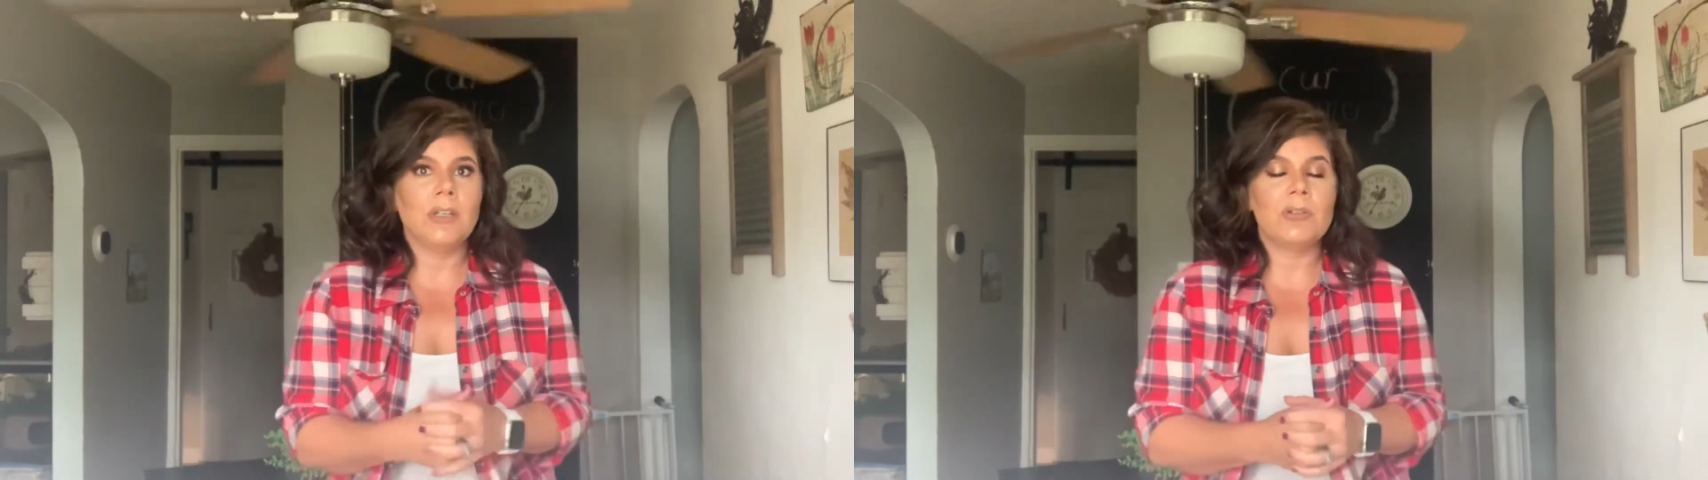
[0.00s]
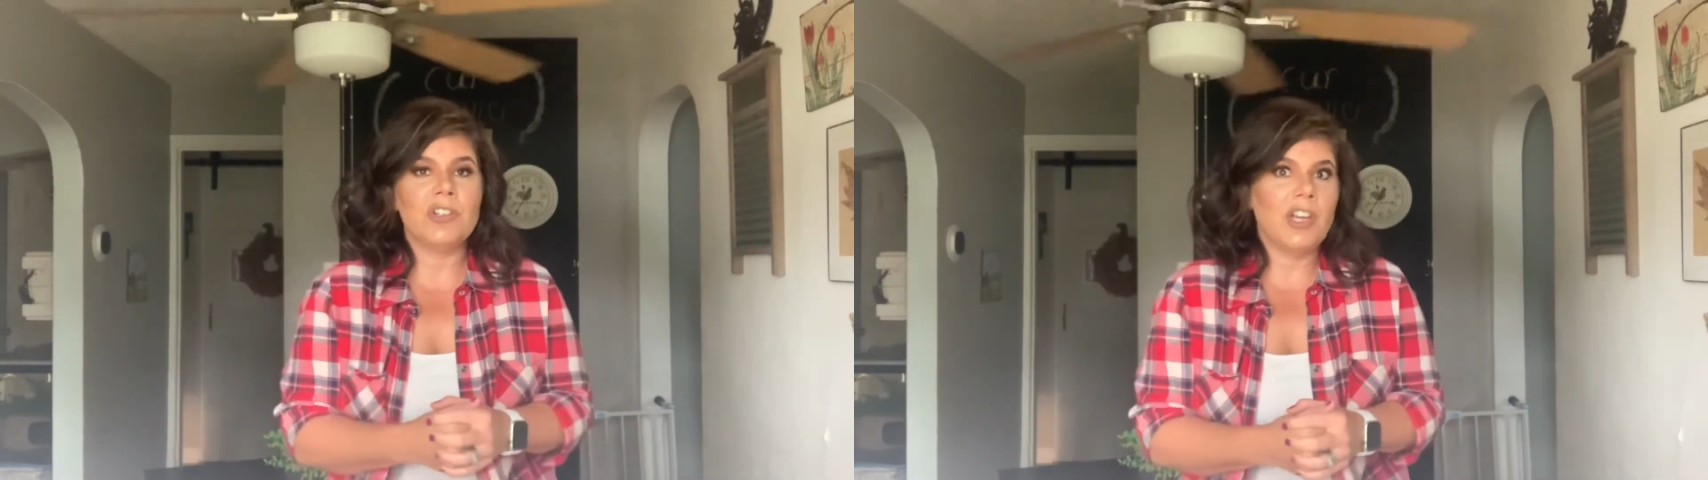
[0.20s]

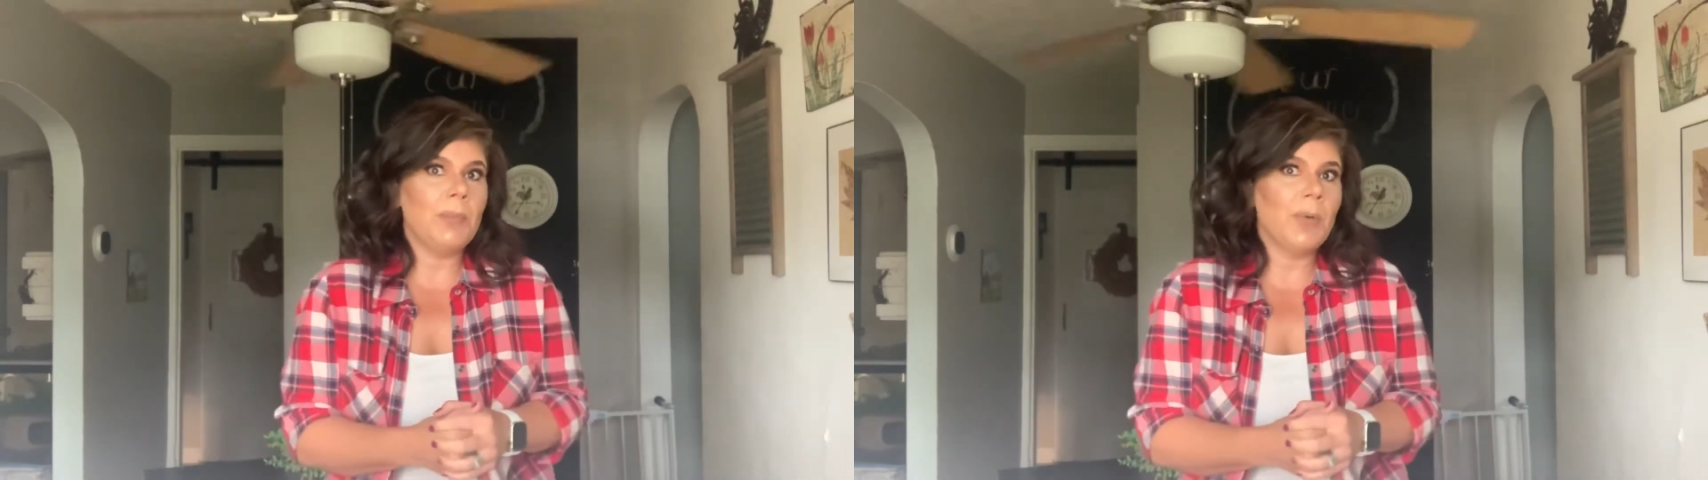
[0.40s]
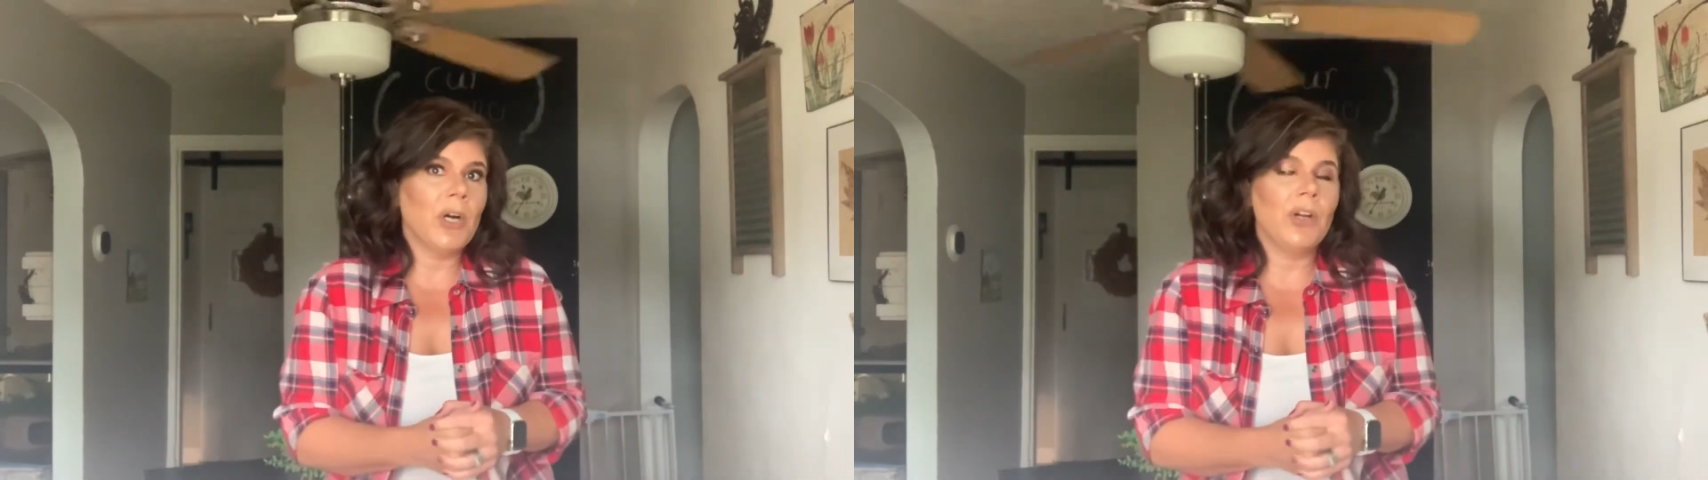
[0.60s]

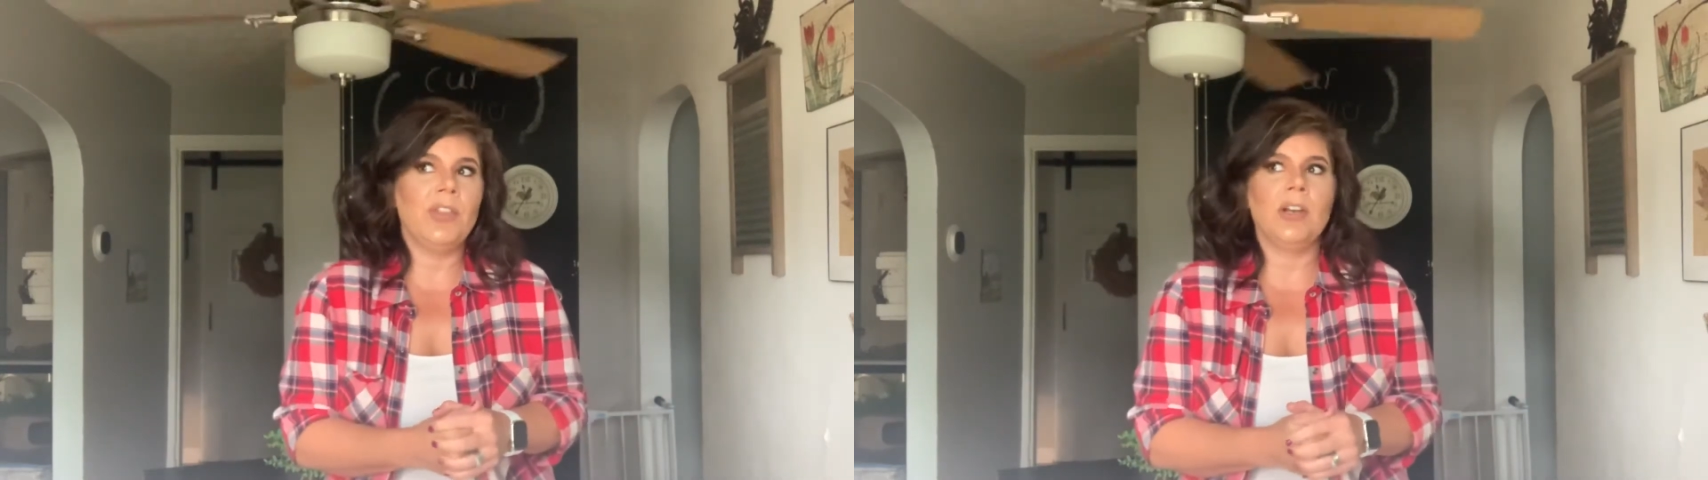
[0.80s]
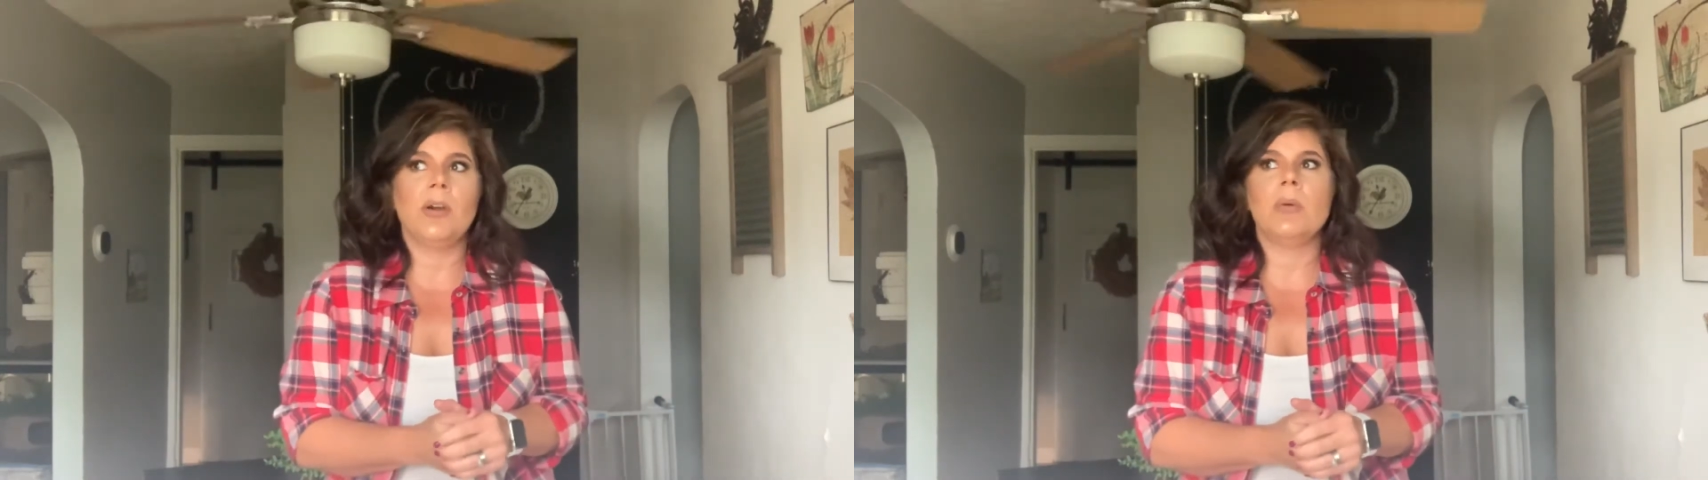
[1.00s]
cheaper
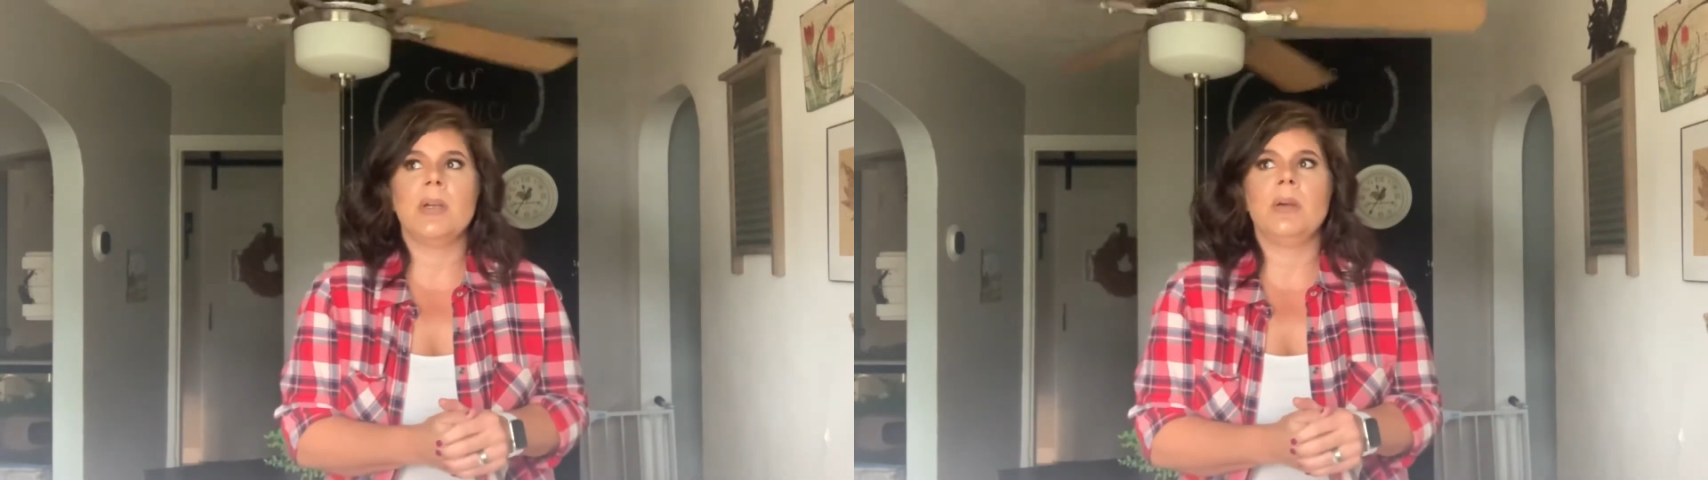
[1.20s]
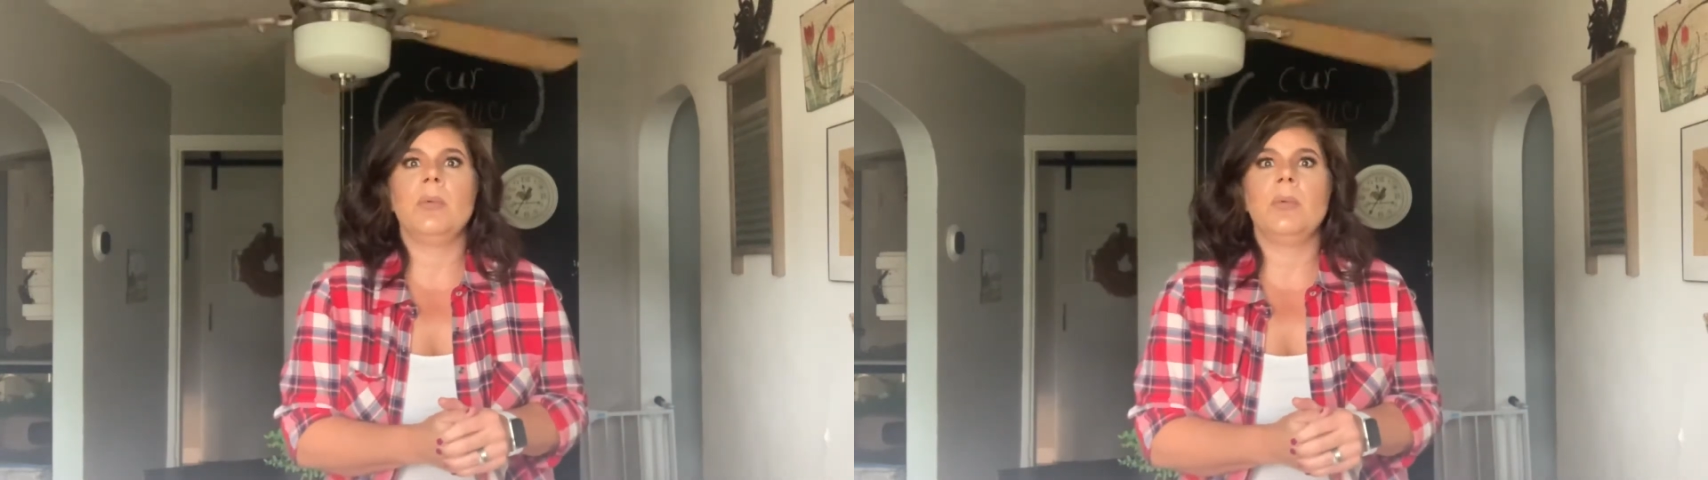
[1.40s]
than going